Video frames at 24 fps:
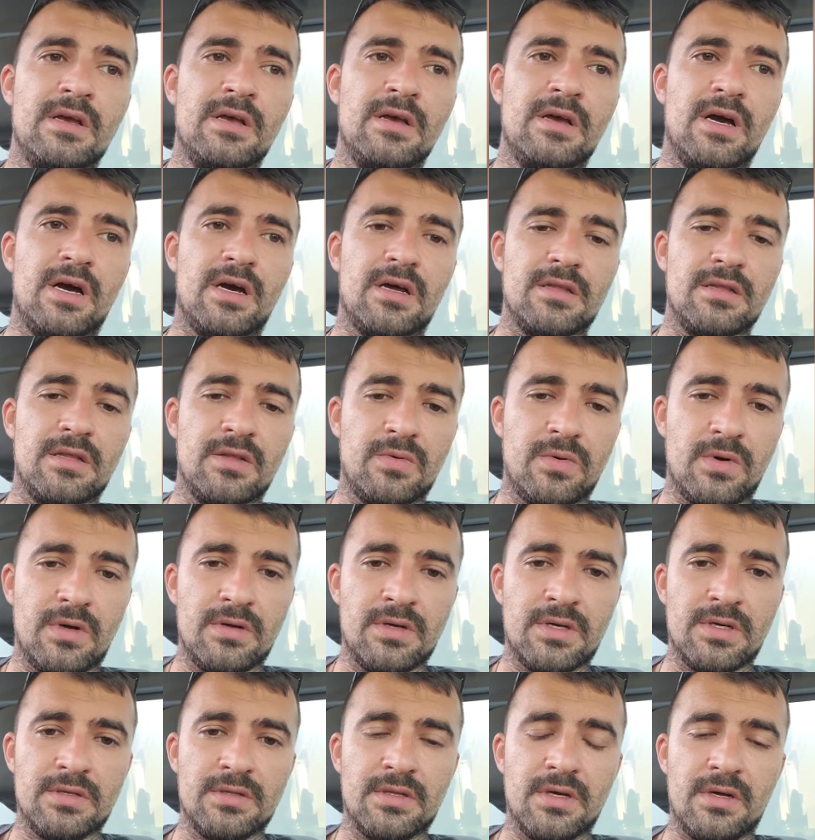Out of the
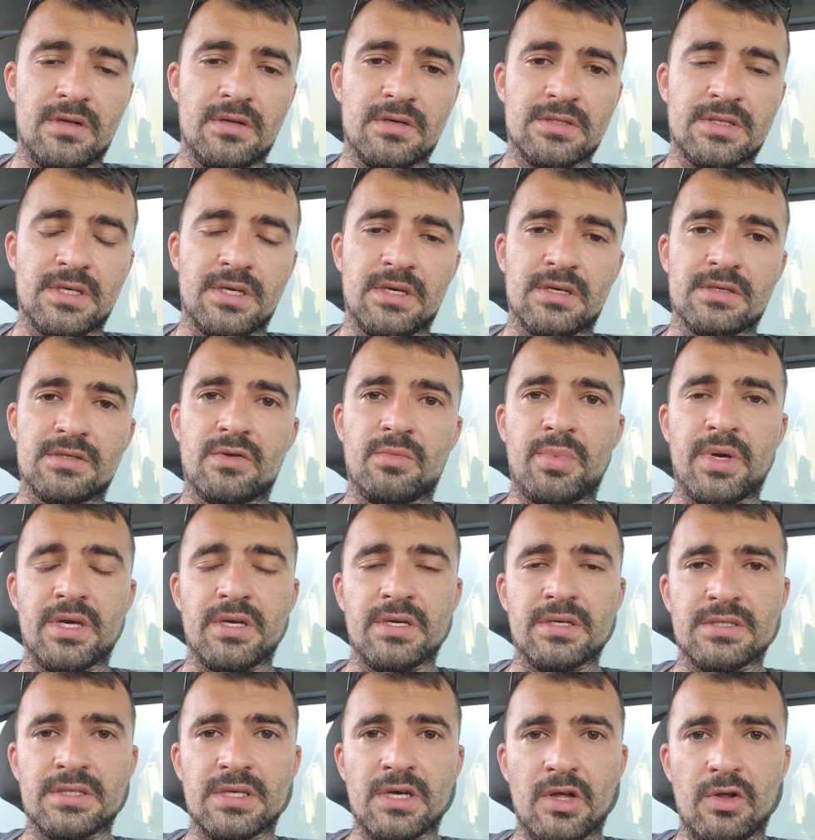$1,200, he has to pay
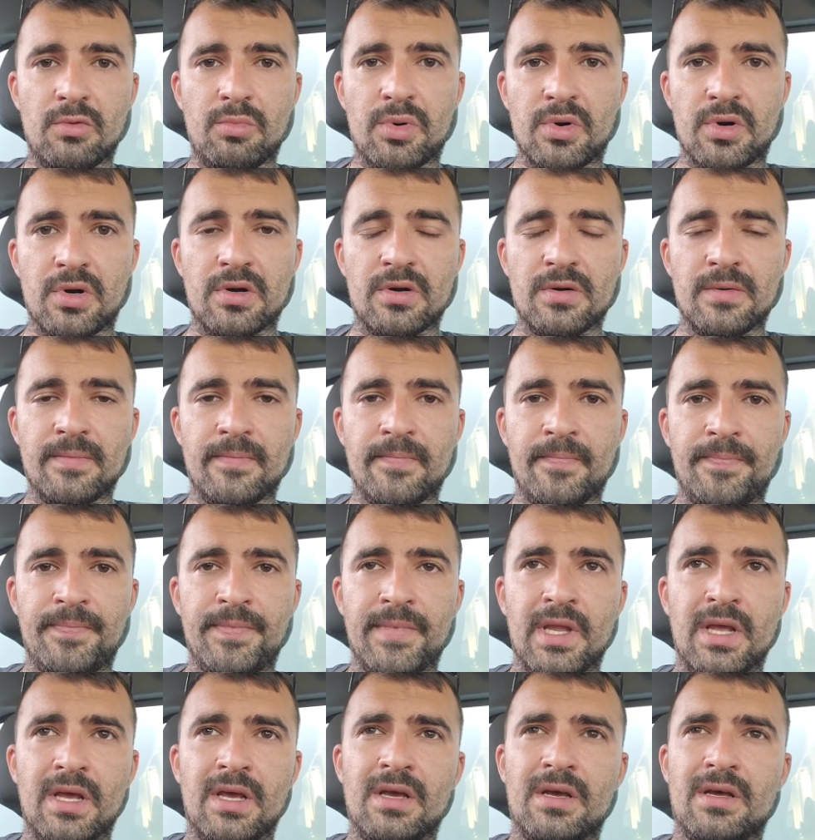his helper.
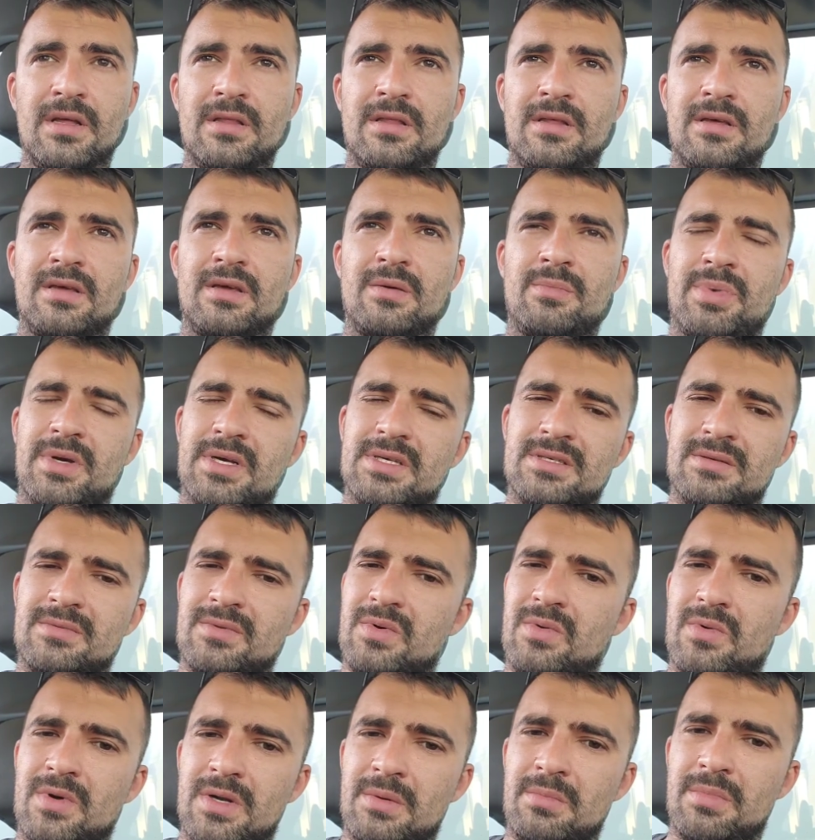I think he pays them
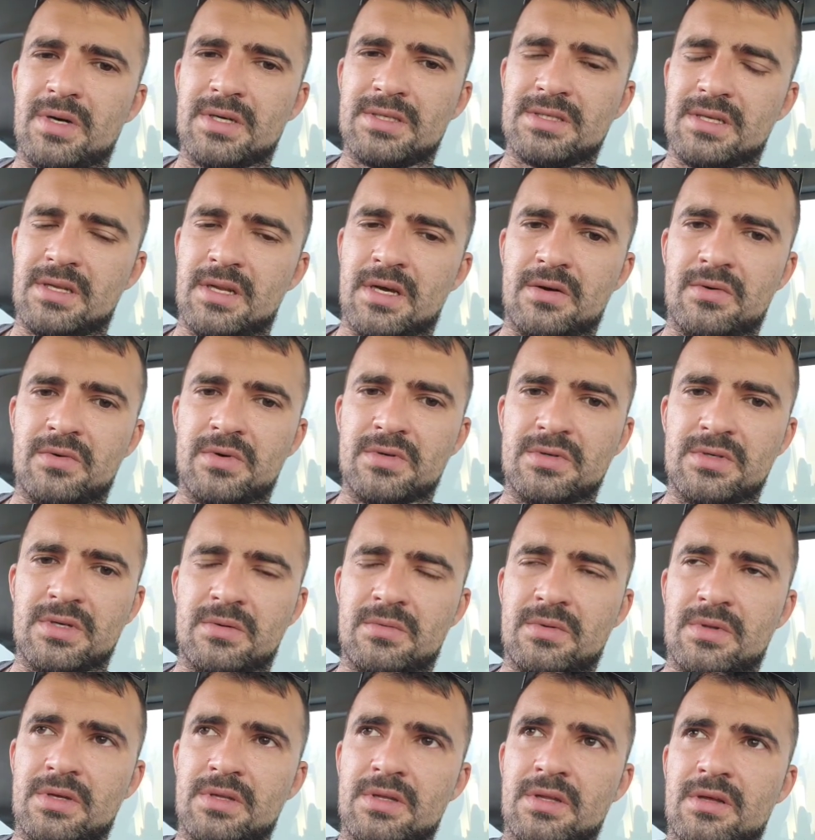$20 an hour or
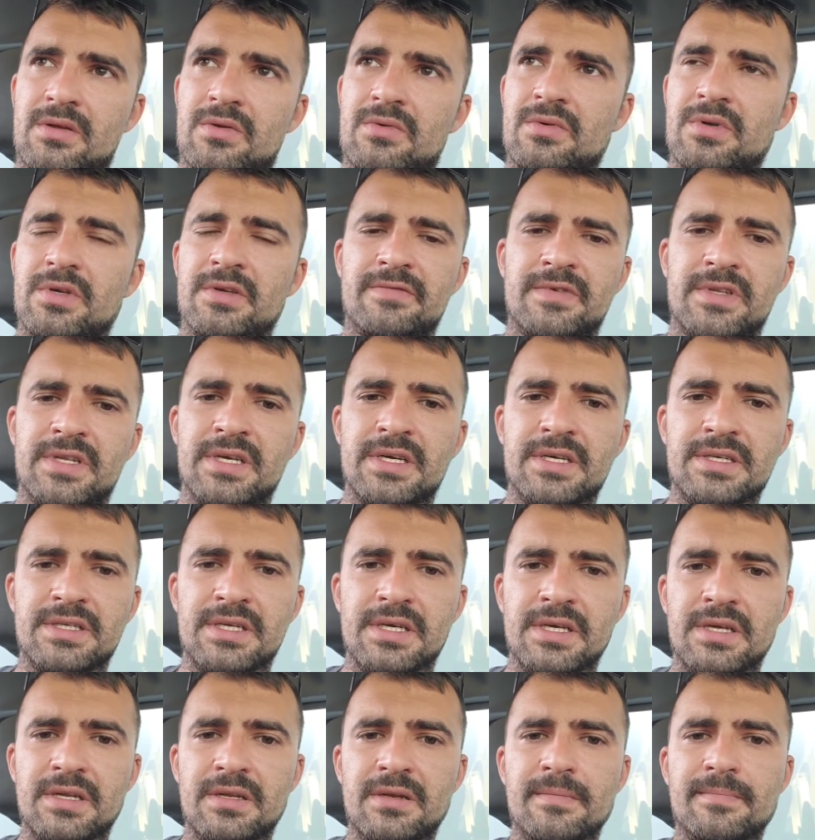something like that, or even
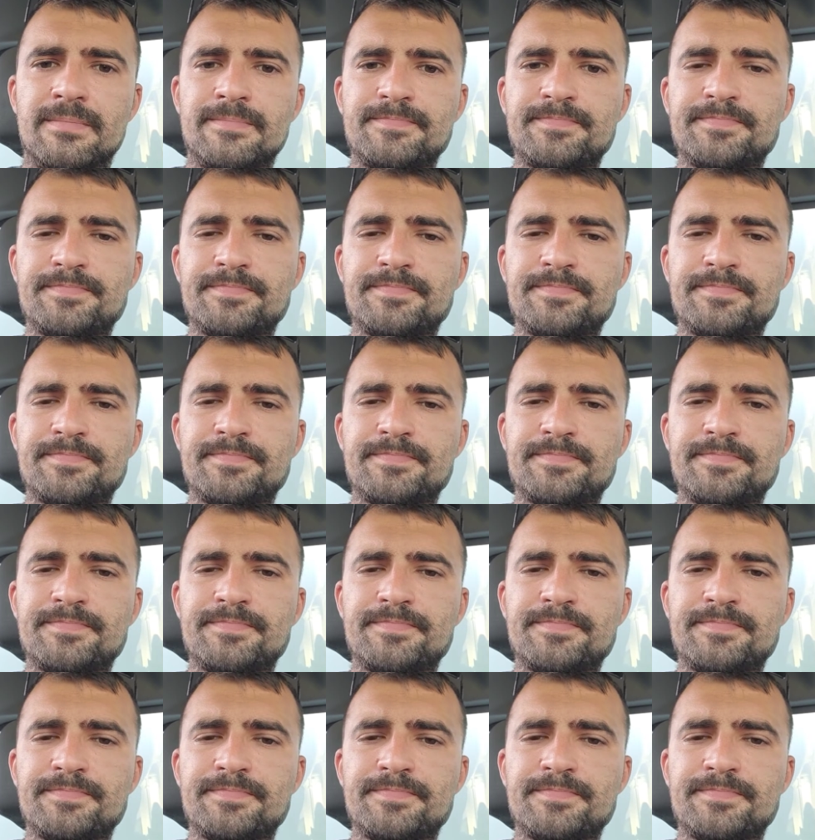18.